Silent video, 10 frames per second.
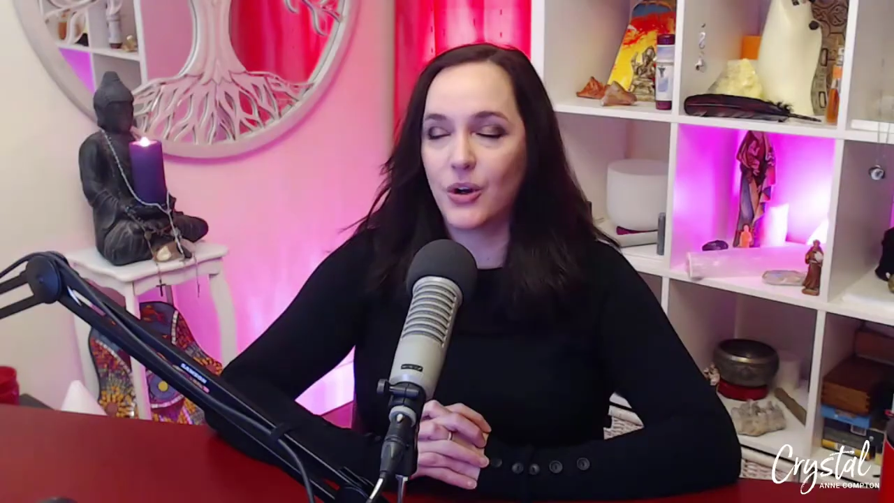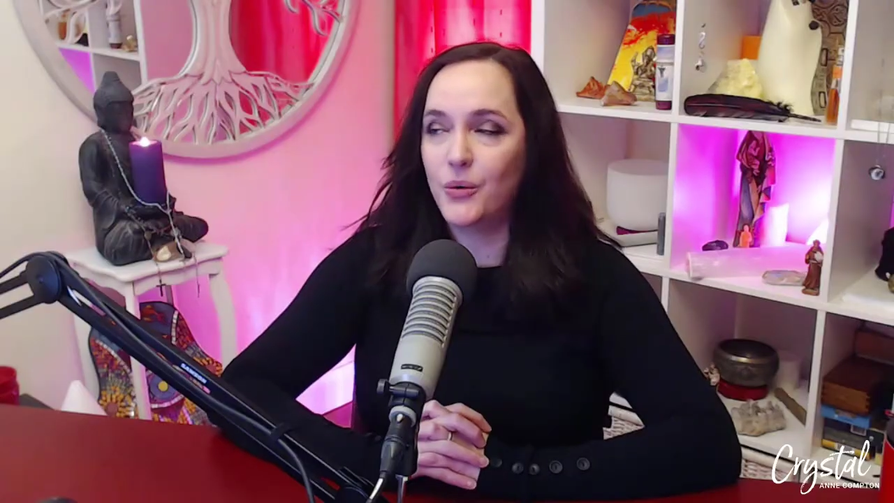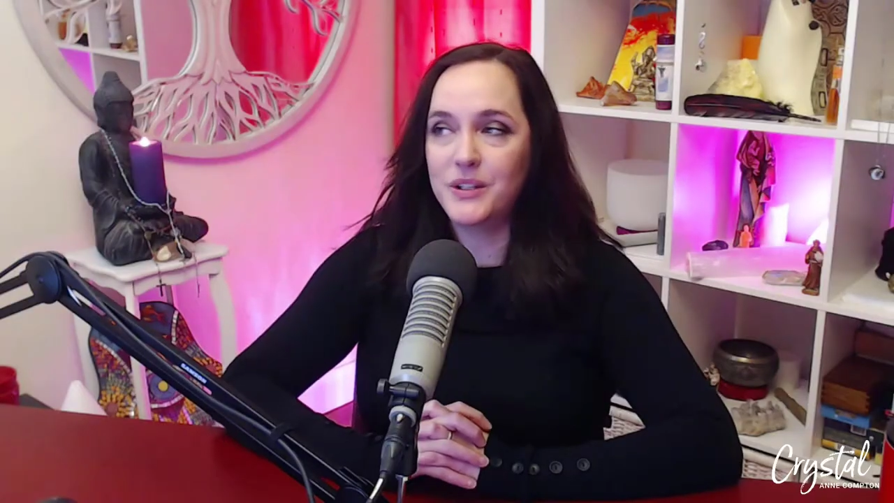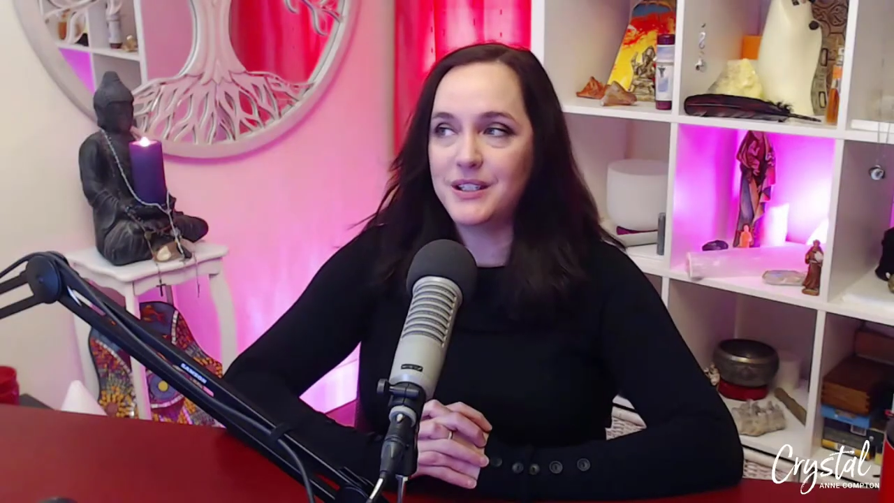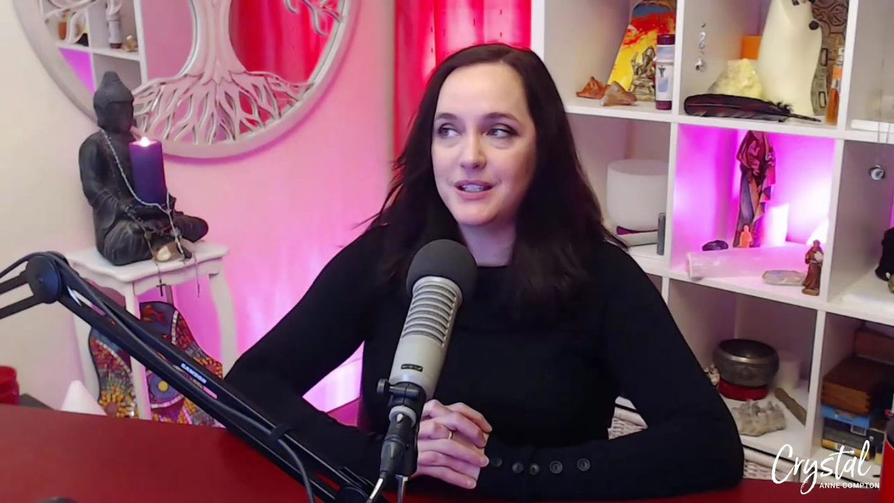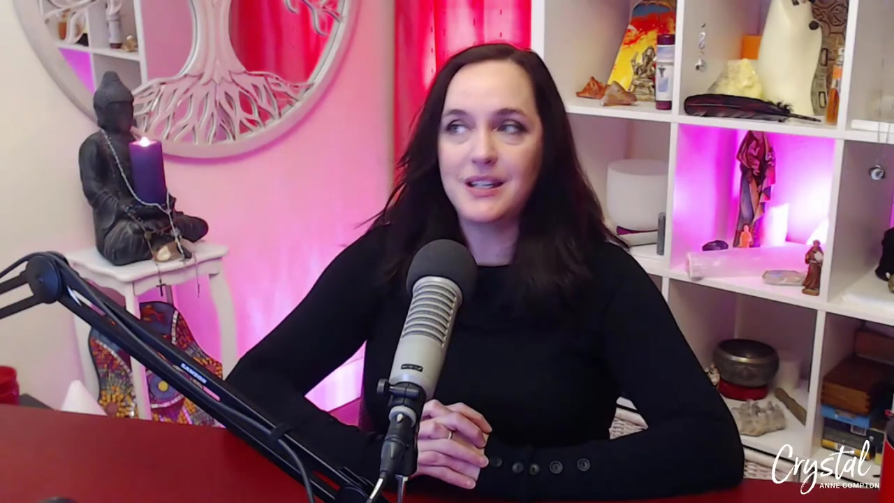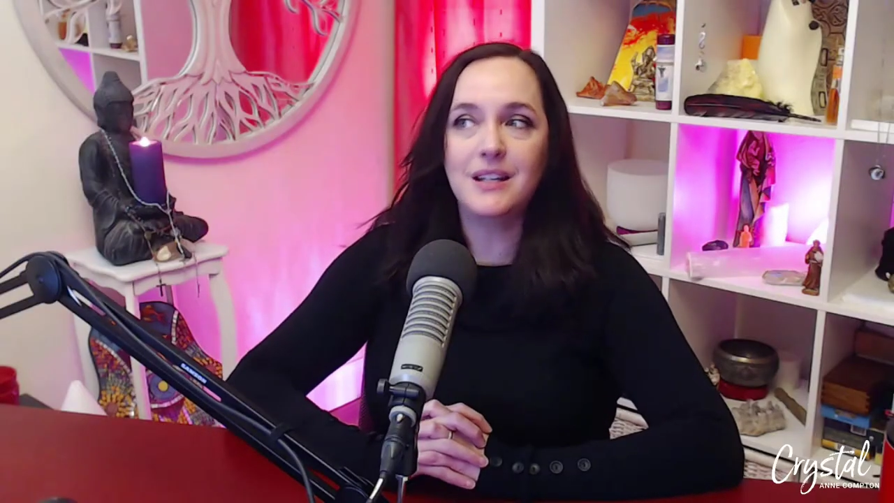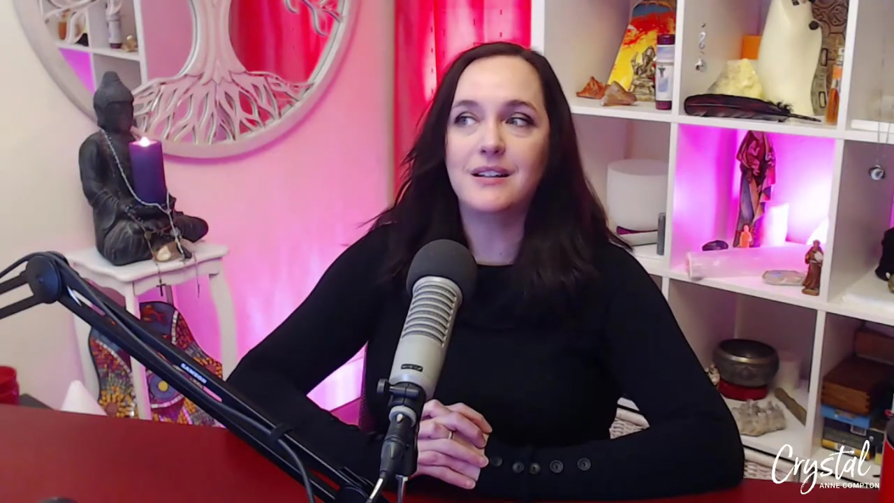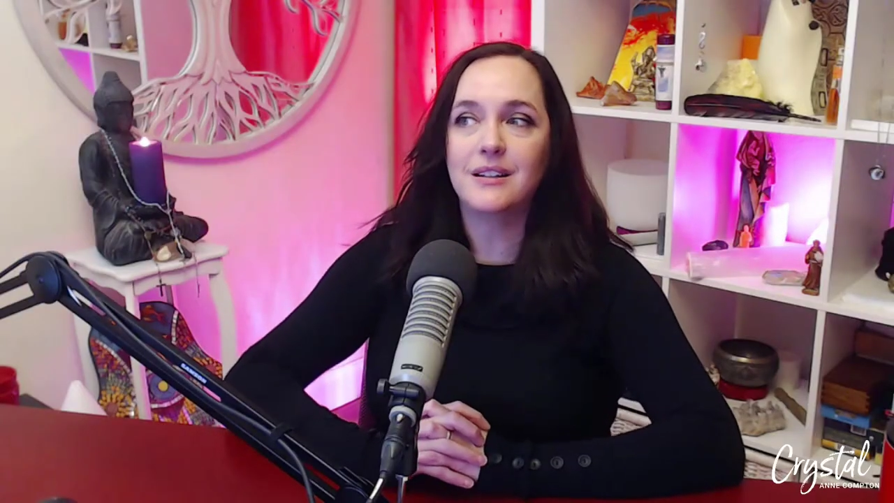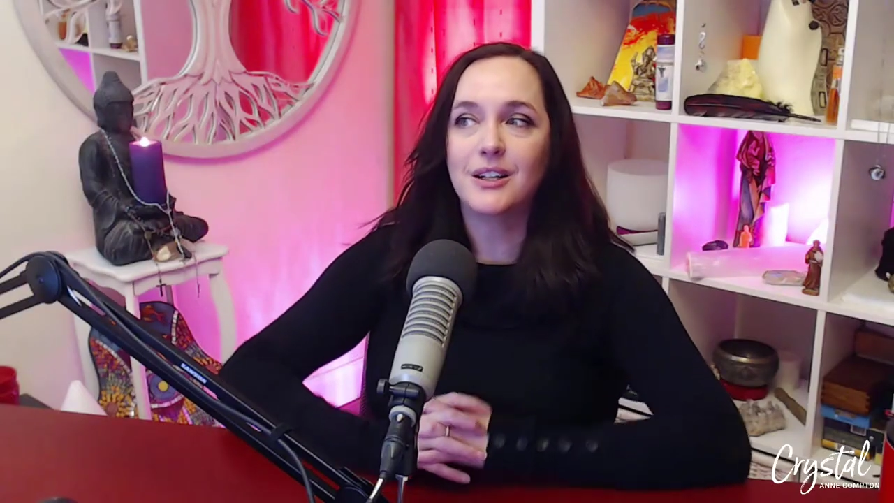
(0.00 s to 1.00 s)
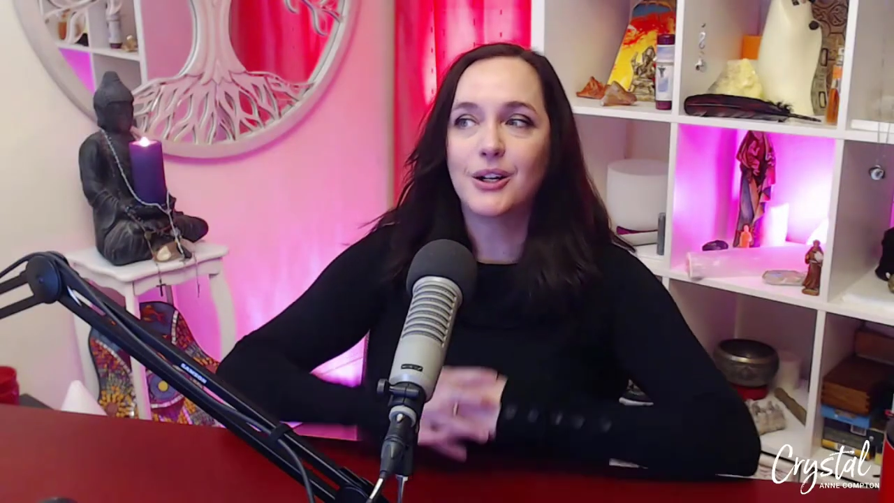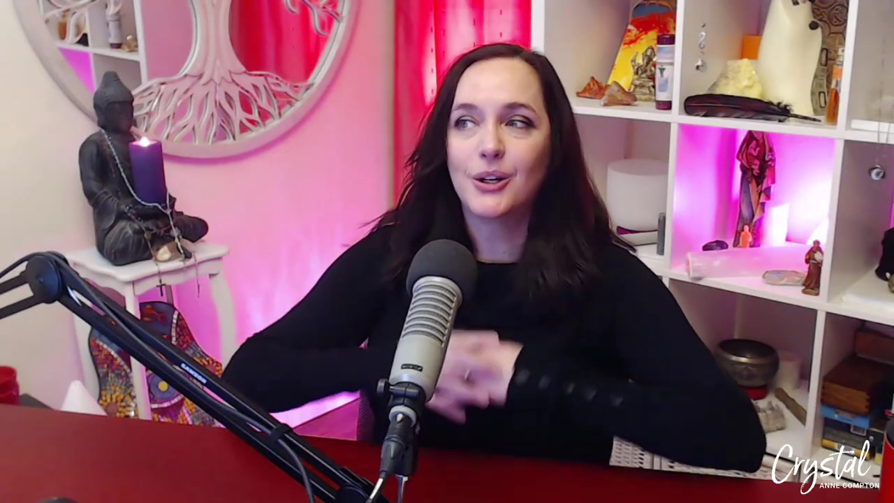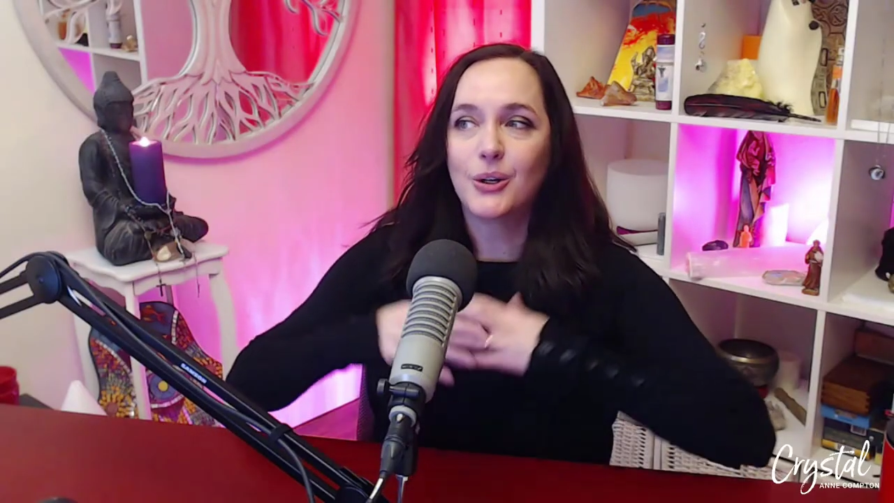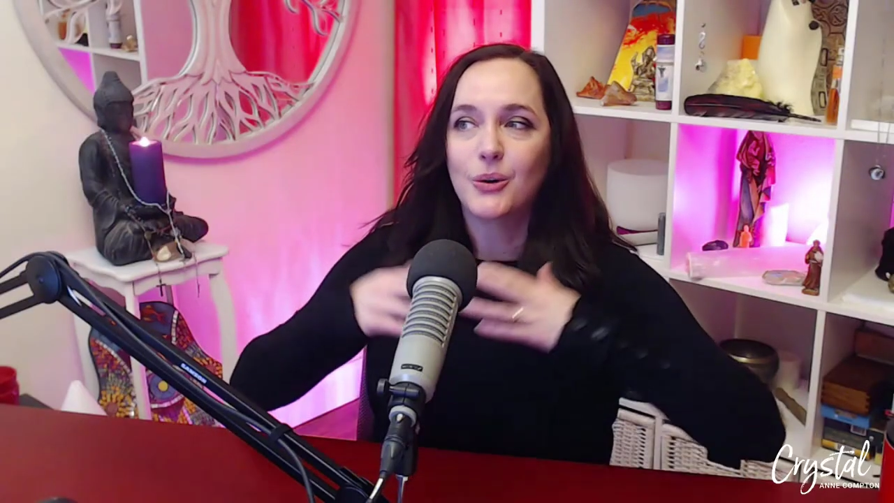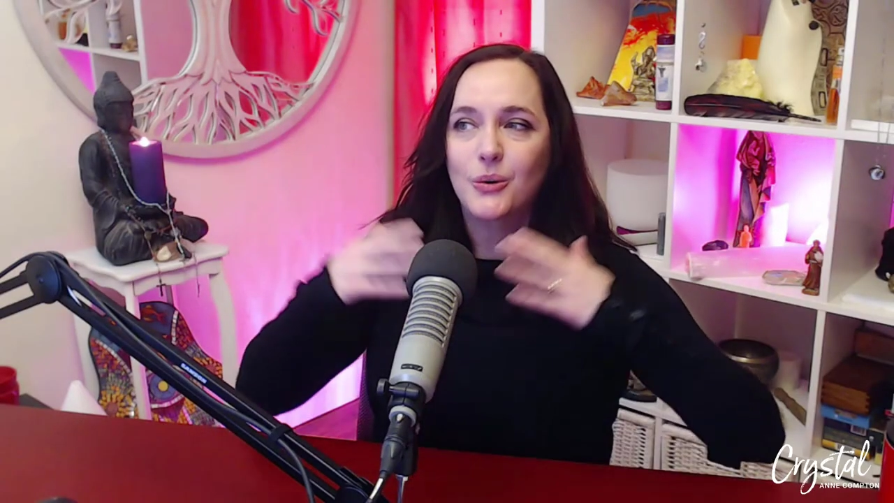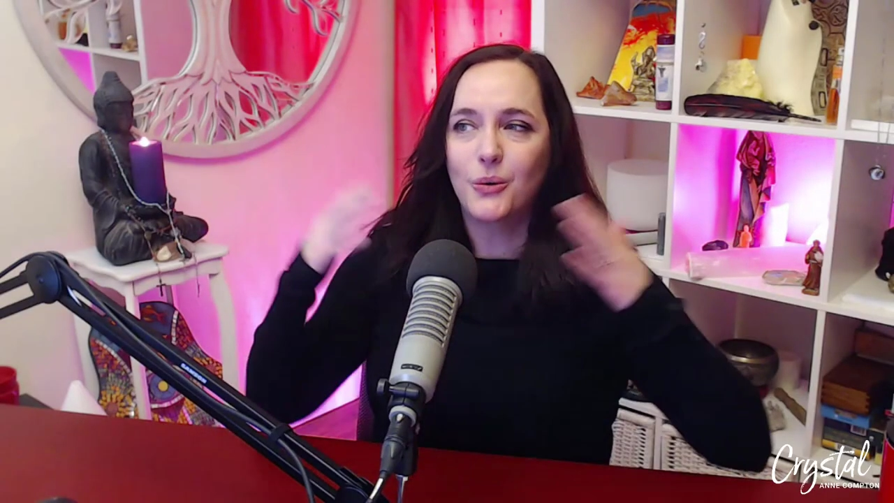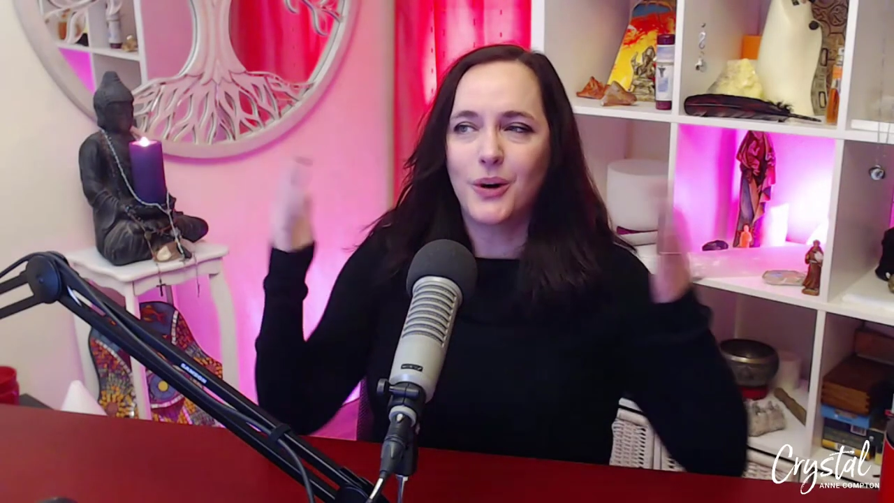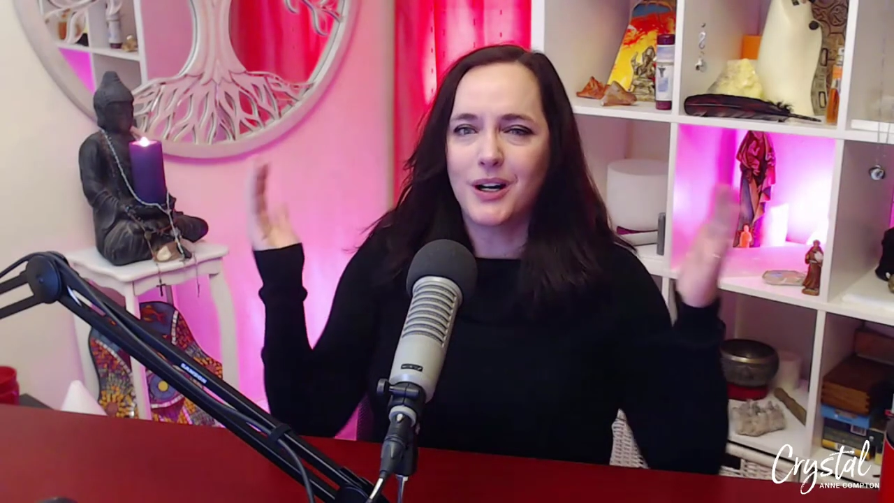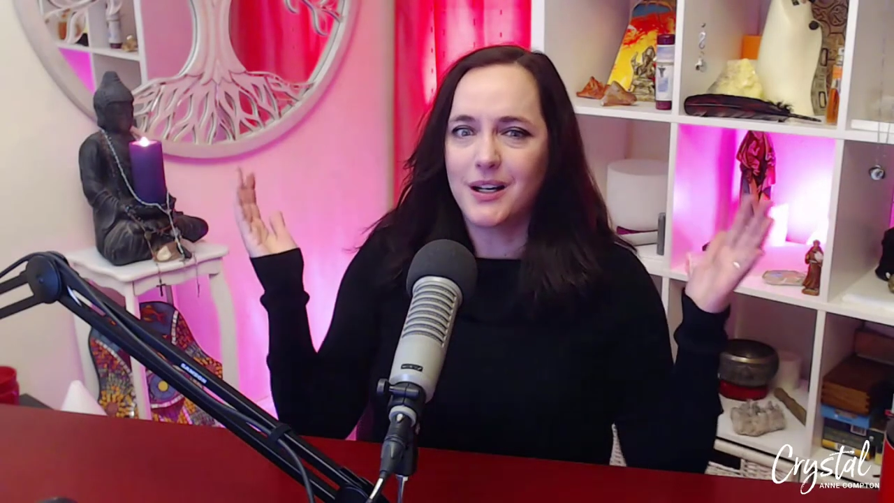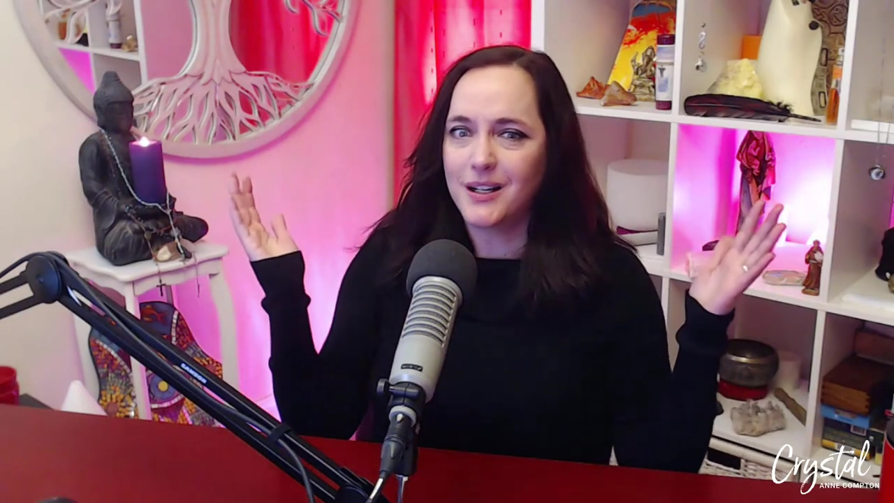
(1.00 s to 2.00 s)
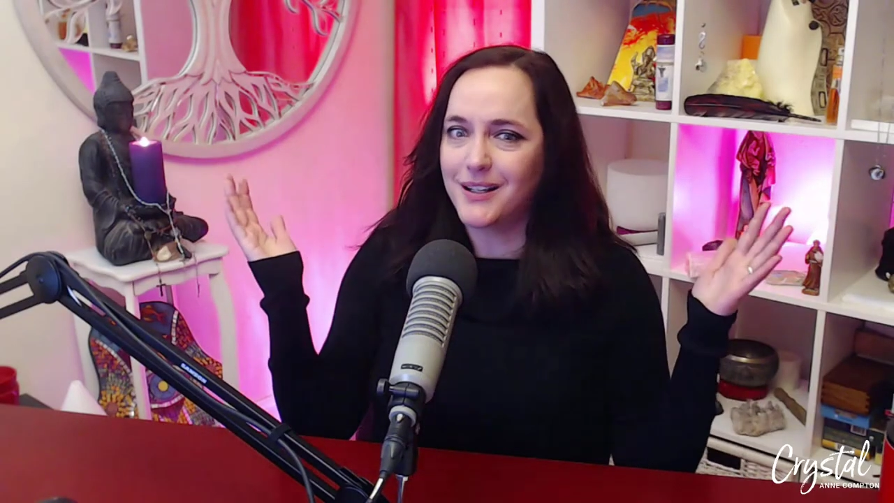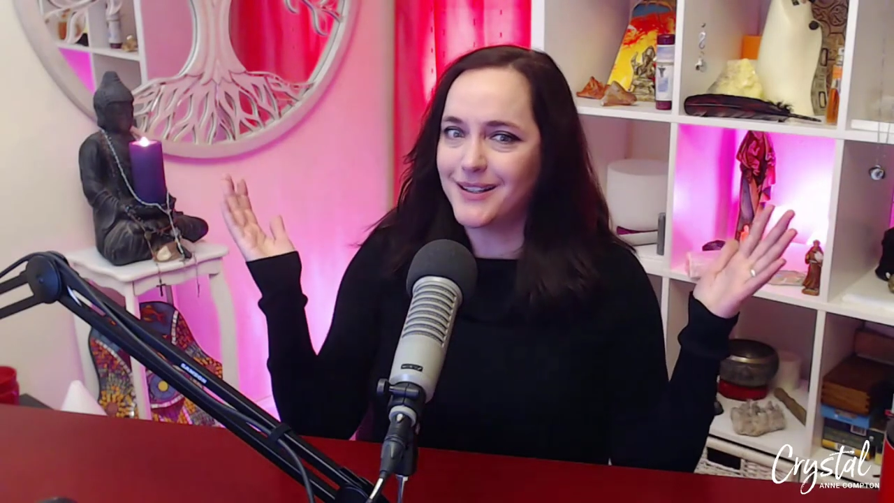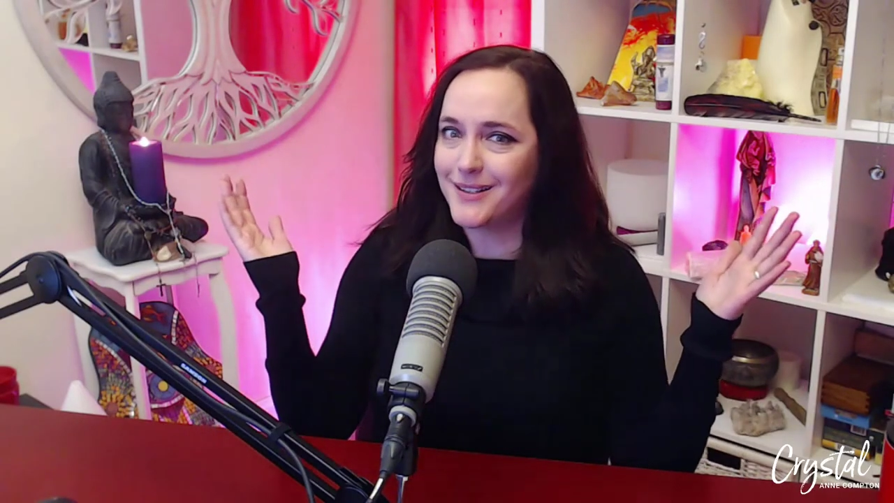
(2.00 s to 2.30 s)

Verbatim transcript: Oh, indeed. What